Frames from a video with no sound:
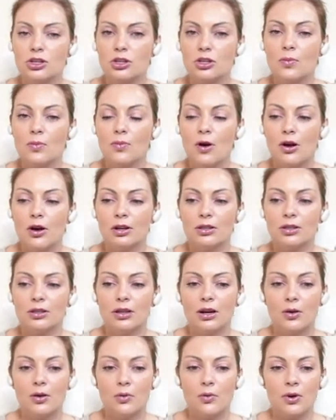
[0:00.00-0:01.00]
digital
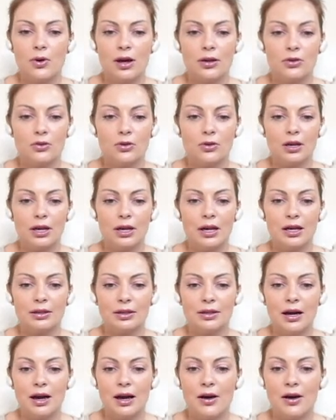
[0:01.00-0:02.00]
monitor where you
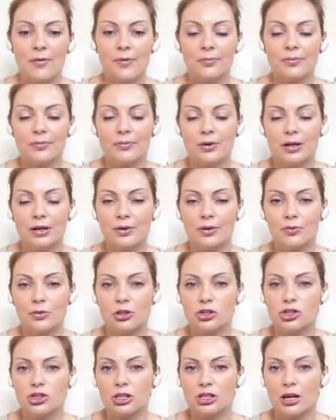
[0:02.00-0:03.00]
can um,
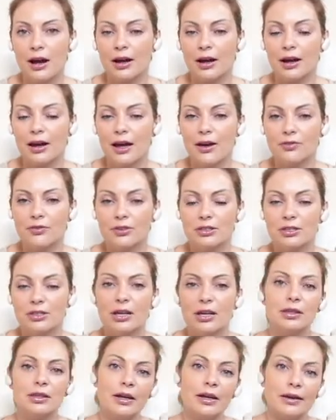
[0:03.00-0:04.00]
pretty much track
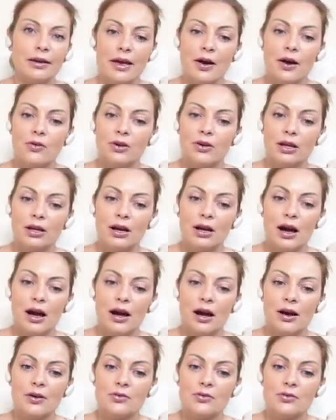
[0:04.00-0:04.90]
everything the calorie